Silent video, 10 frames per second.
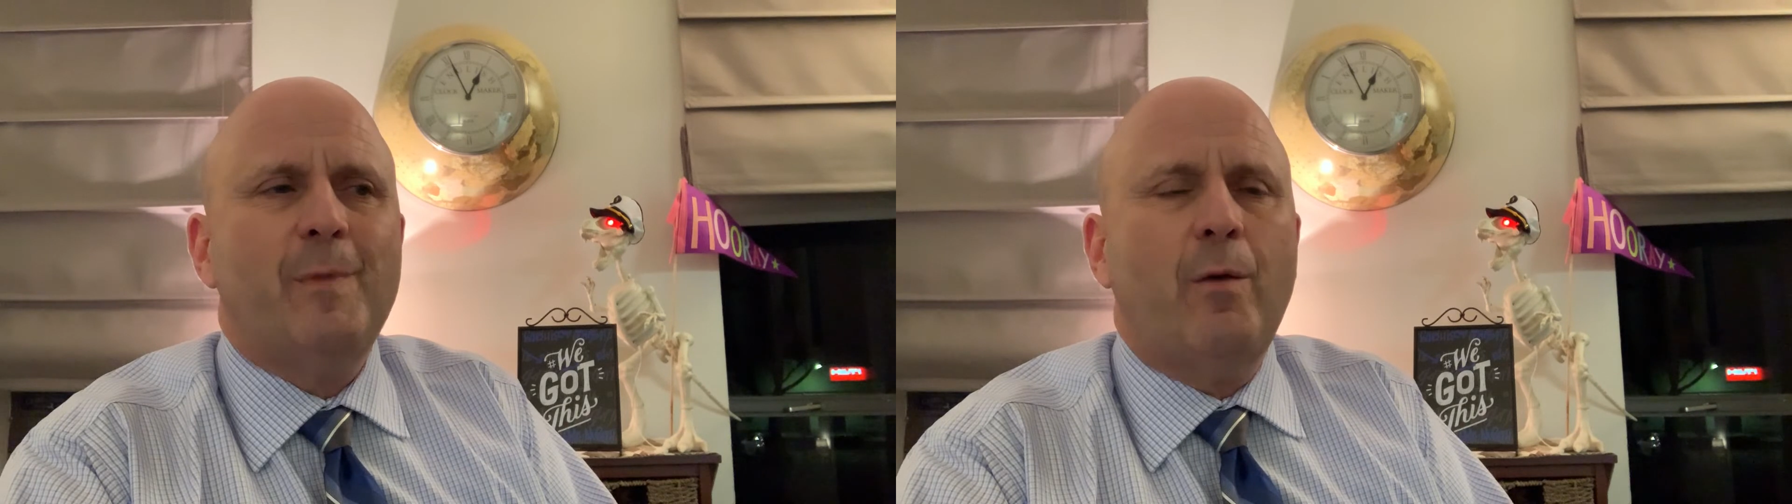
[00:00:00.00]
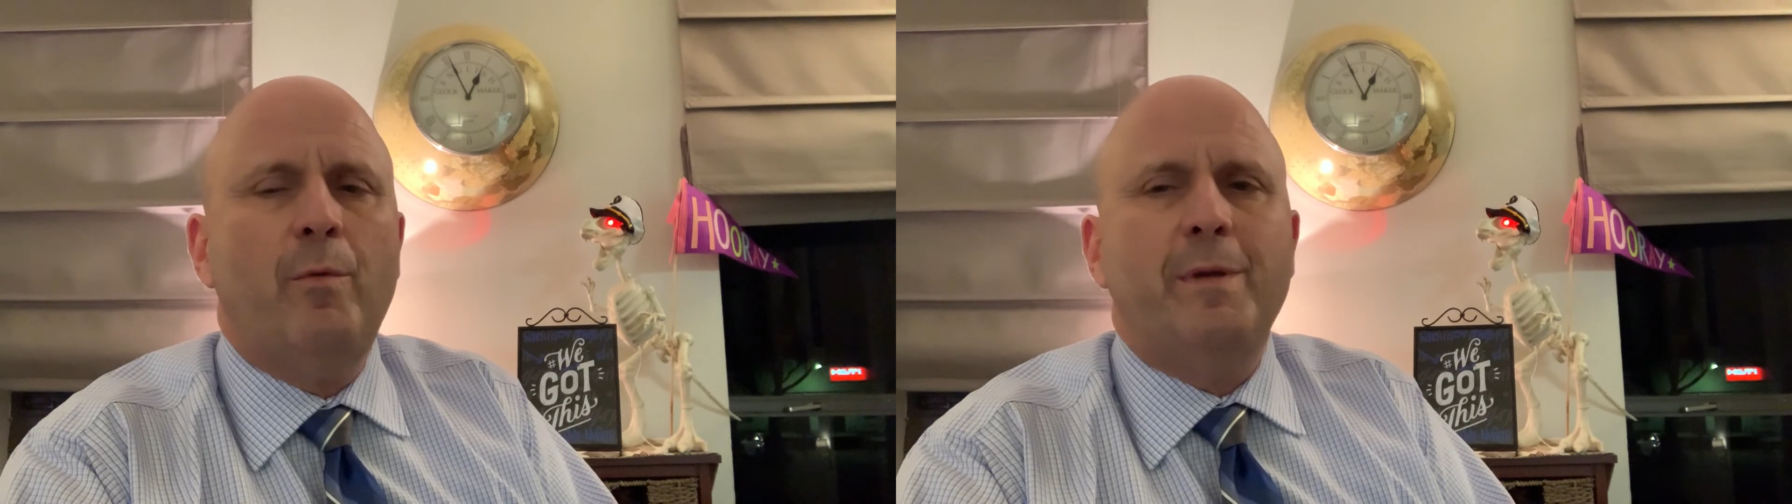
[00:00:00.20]

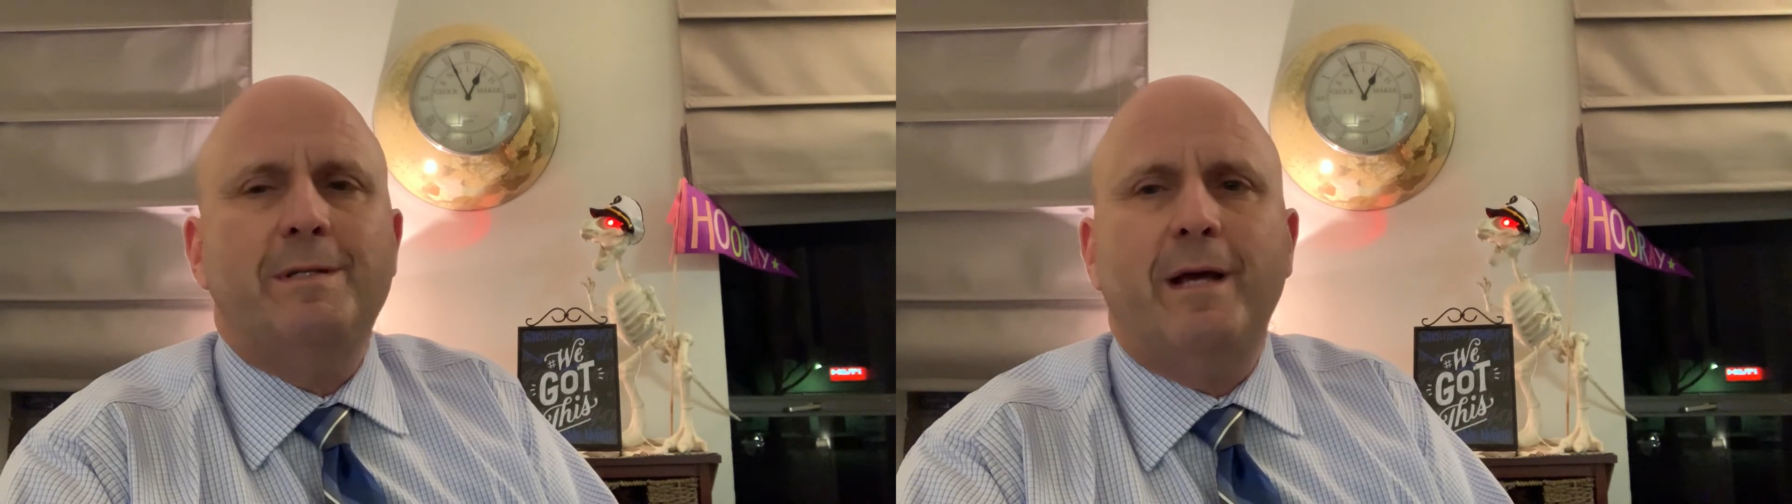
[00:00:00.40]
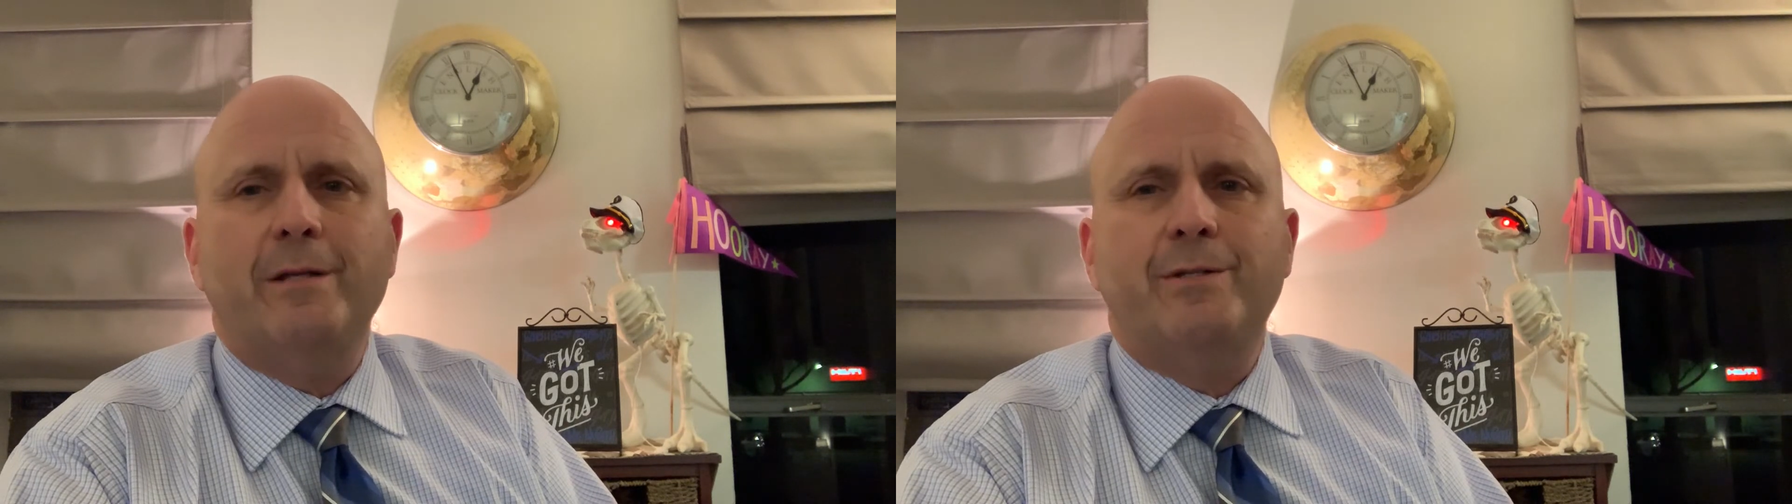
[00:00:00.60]
we'll be in
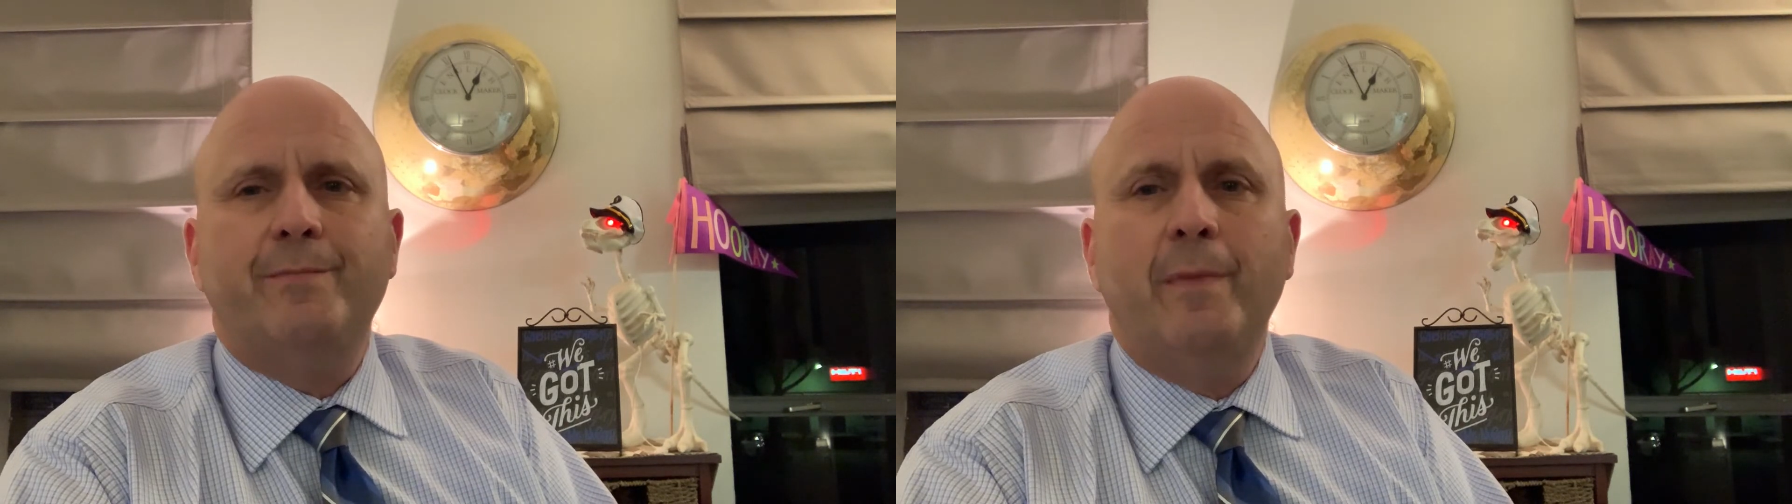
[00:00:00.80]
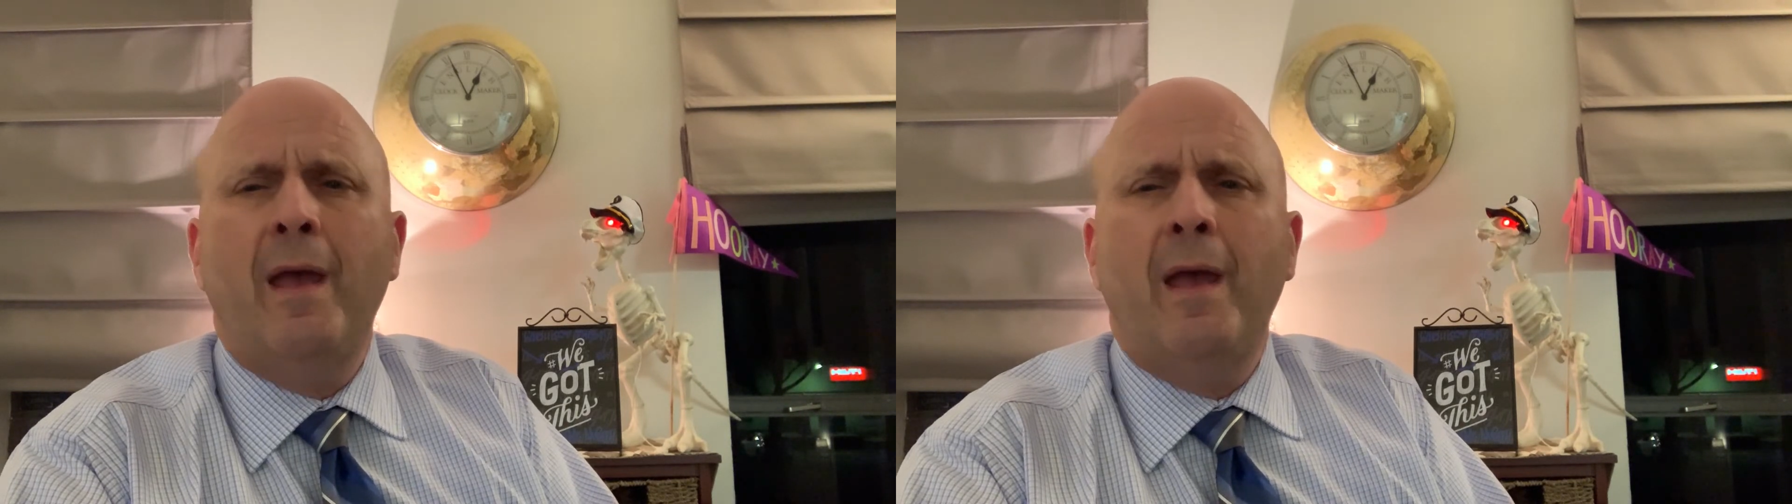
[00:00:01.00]
touch.